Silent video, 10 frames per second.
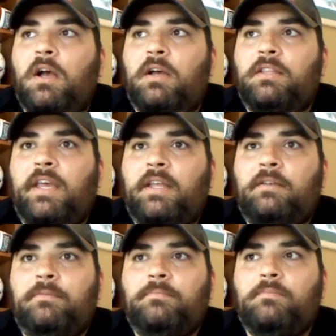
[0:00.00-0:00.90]
on that.
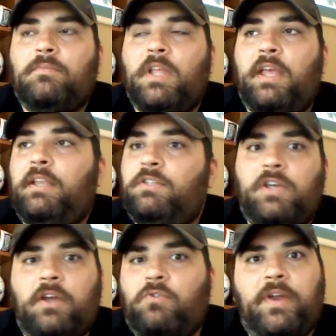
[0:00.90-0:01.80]
And he's
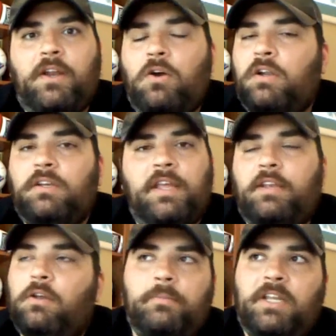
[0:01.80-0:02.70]
got great heart,
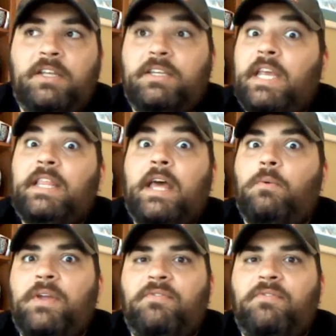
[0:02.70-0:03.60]
and nobody can take that
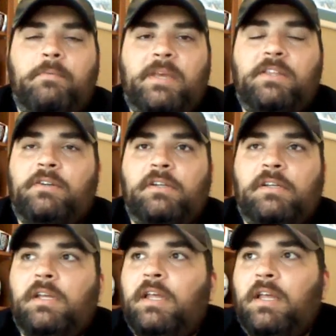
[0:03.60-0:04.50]
away from him either.
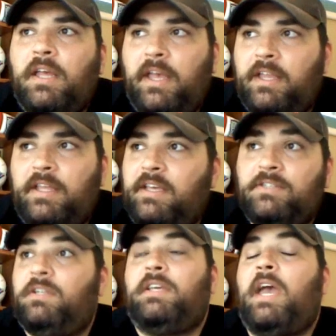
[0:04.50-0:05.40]
And he
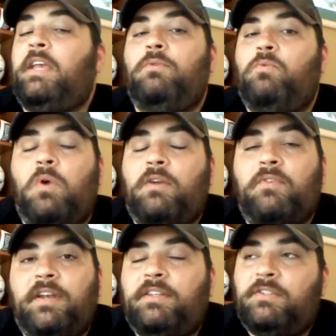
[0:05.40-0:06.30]
isn't a guy you would want
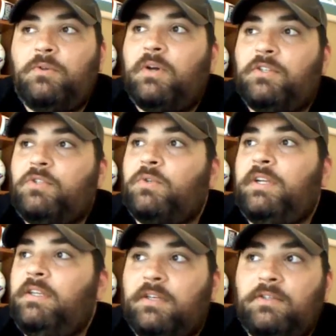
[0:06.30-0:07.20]
to run into on the
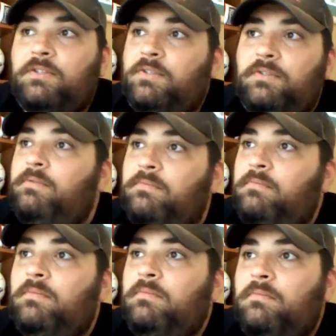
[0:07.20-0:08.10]
street, because
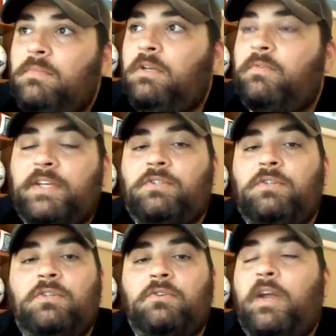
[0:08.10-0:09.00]
he'll
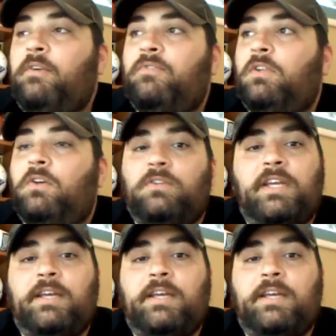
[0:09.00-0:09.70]
wrestle you to the ground for a long